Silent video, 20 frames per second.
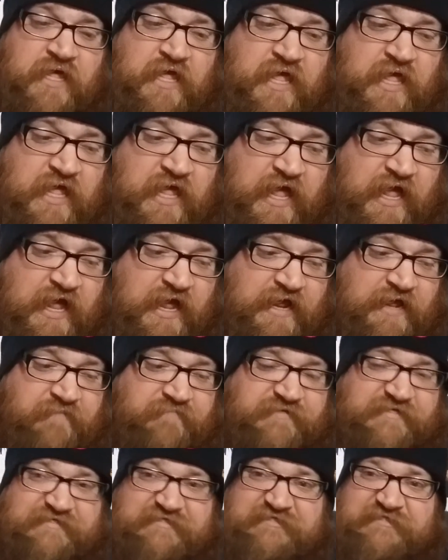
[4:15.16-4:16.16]
I am
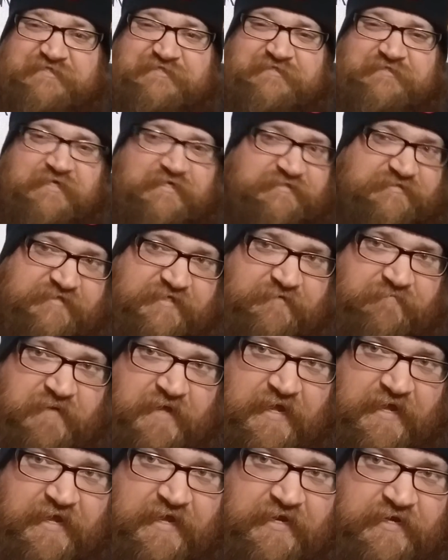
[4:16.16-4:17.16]
disgusted
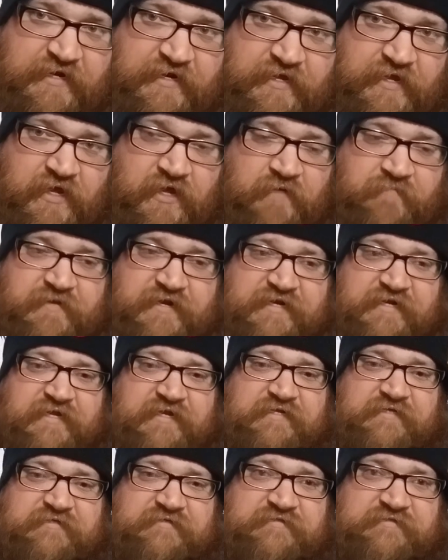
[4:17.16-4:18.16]
by it. It
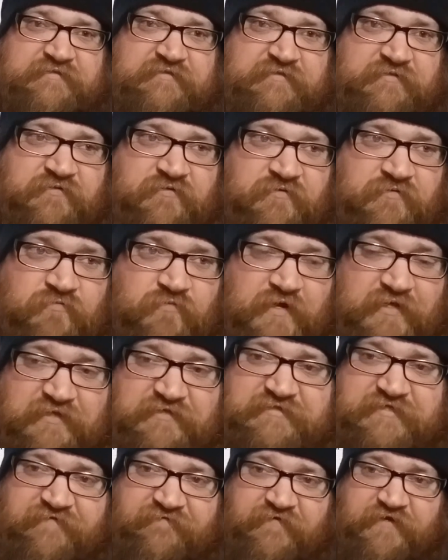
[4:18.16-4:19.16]
is
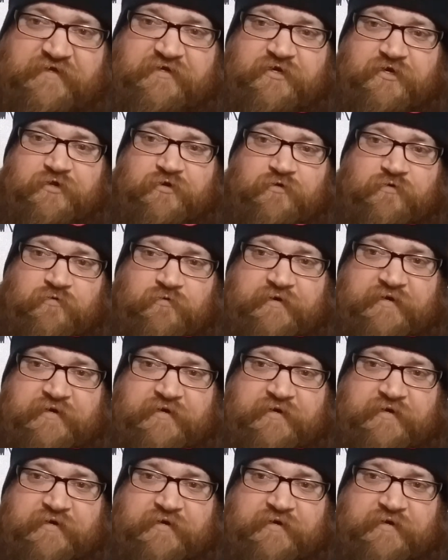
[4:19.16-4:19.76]
relatively new.